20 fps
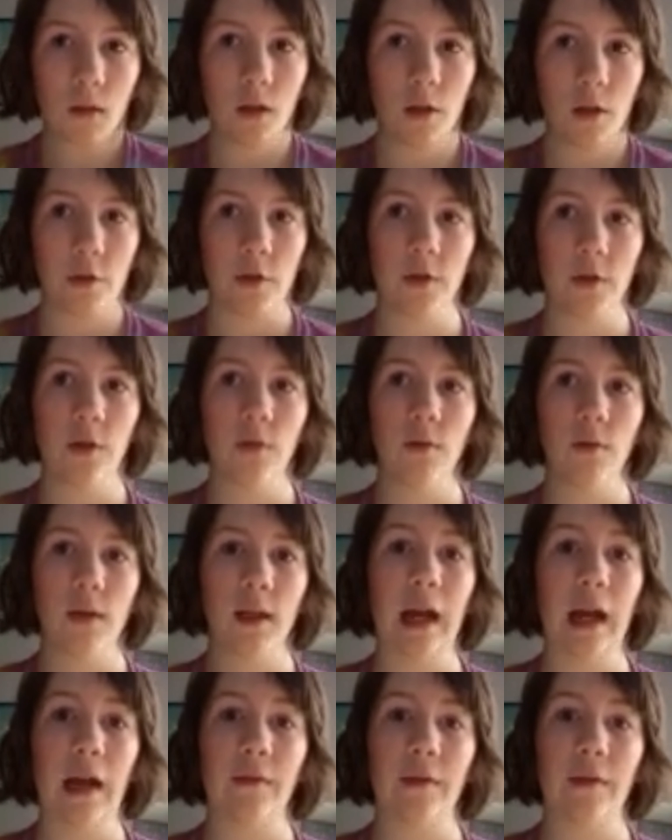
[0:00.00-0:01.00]
So I don't really
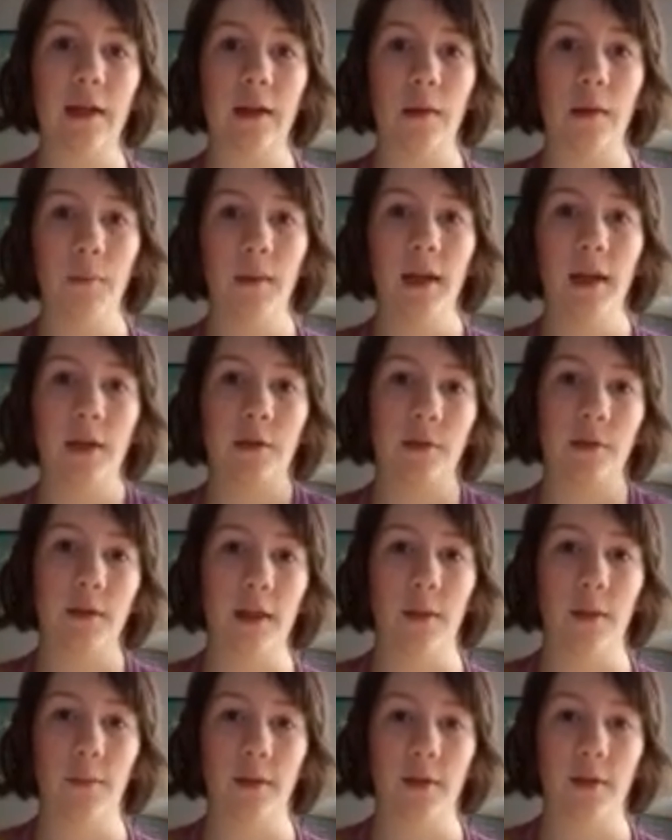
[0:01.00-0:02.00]
have any complaints with
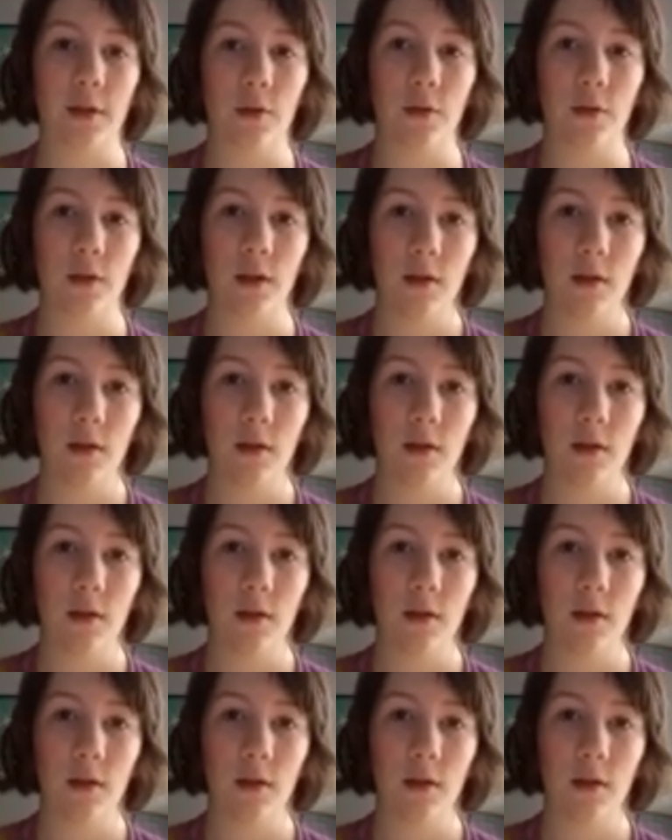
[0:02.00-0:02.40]
the episode.